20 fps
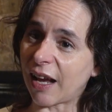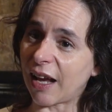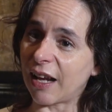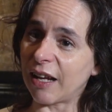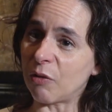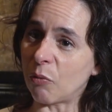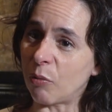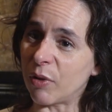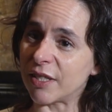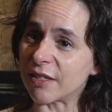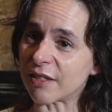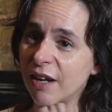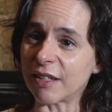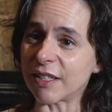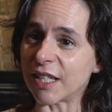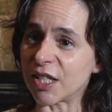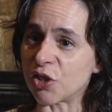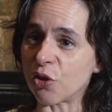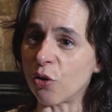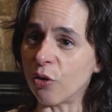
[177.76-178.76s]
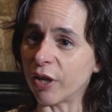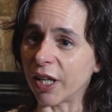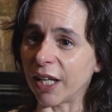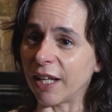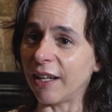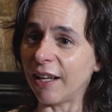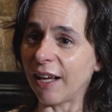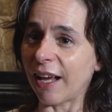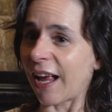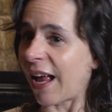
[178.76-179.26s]
and we started
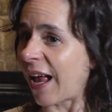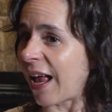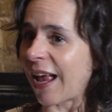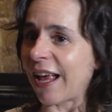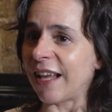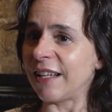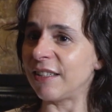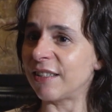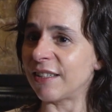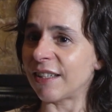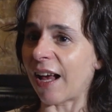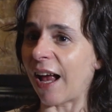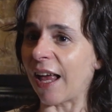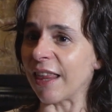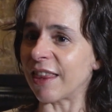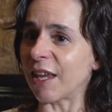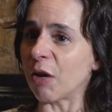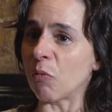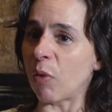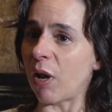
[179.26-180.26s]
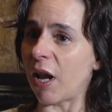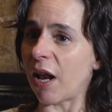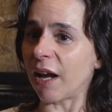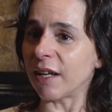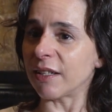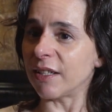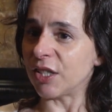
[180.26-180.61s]
talking, and I think we liked